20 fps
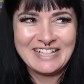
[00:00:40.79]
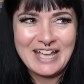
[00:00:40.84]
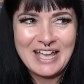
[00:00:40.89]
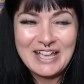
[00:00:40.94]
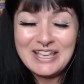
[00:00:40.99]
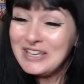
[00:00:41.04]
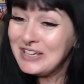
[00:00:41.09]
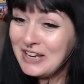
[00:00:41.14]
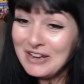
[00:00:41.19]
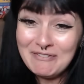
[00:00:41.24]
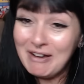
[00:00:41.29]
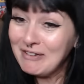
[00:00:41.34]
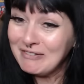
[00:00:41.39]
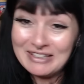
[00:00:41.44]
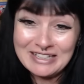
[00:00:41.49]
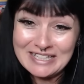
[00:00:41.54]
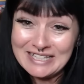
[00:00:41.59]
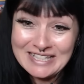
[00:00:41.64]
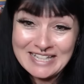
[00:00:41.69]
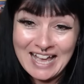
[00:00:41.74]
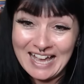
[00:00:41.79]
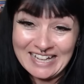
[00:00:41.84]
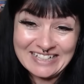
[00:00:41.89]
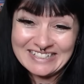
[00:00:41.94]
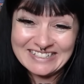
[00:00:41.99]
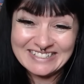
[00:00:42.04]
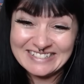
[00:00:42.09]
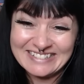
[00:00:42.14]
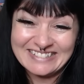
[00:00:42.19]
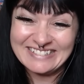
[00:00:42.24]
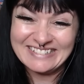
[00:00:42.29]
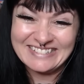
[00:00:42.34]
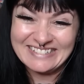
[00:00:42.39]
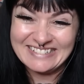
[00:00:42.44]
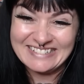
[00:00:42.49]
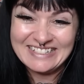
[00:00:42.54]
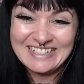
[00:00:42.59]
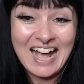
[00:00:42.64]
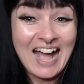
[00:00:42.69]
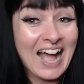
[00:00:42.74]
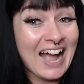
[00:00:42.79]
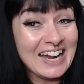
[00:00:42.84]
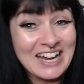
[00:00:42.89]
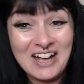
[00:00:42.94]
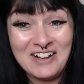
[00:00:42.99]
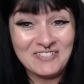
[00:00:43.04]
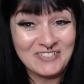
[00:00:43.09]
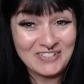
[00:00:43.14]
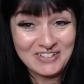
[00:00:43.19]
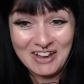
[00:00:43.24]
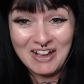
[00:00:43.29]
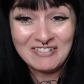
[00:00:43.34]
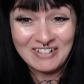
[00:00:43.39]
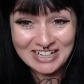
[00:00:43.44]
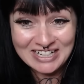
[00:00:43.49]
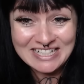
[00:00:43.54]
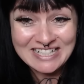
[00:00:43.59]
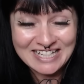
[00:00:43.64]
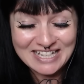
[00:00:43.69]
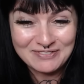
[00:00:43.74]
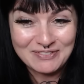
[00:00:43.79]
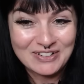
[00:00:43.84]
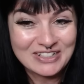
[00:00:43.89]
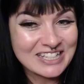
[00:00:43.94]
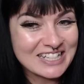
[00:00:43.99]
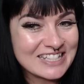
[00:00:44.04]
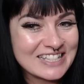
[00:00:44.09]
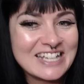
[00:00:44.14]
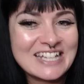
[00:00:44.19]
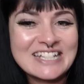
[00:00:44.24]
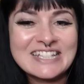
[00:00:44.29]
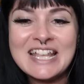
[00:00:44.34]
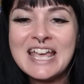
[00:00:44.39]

you know what I'm going to say. I have no idea what this is.